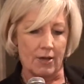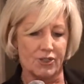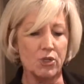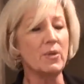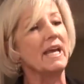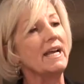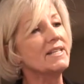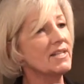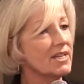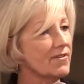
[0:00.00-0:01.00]
Do
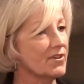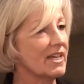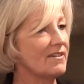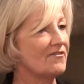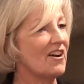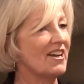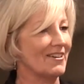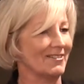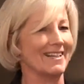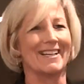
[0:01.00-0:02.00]
cases ever get
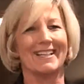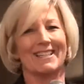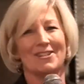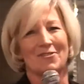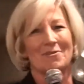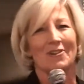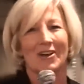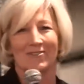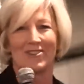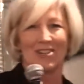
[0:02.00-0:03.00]
filed? I get this from a
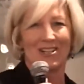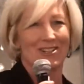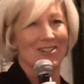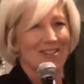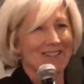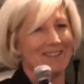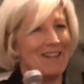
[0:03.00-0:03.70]
lot of adjusters